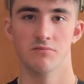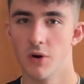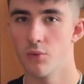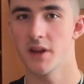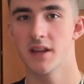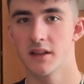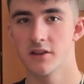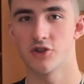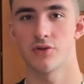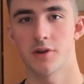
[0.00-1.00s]
weaken
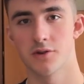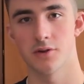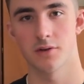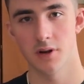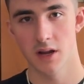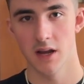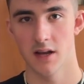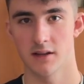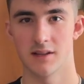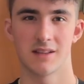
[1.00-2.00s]
the structure
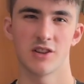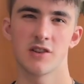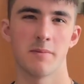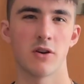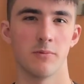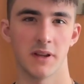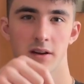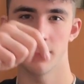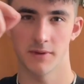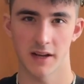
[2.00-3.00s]
because it's just a metal
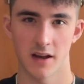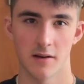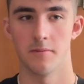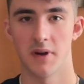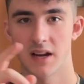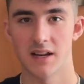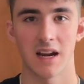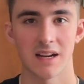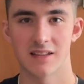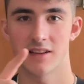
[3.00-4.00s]
plate with like a
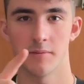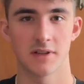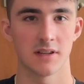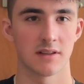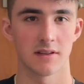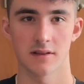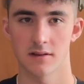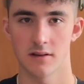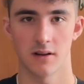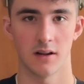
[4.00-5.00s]
magnetic substance
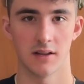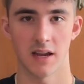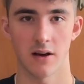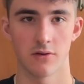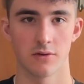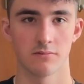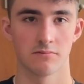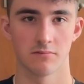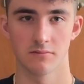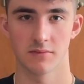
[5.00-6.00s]
on the outer
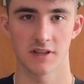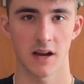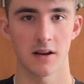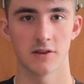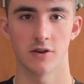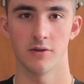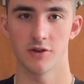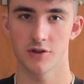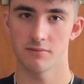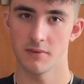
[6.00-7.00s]
side. So
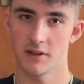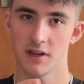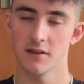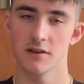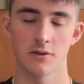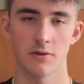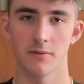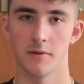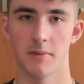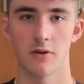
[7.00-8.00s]
the interior
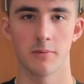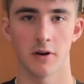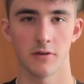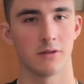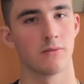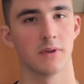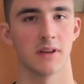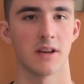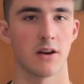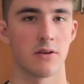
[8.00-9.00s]
of the metal part, you don't really
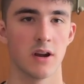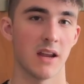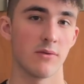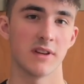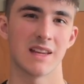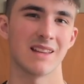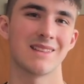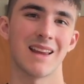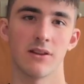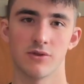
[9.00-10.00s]
care. Anyways, it gets
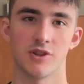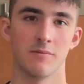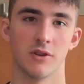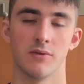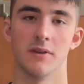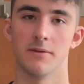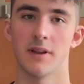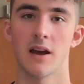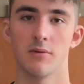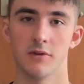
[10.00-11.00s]
sandwiched in between the
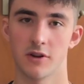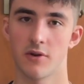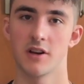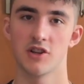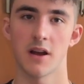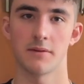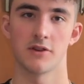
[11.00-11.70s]
flywheel and the crankshaft.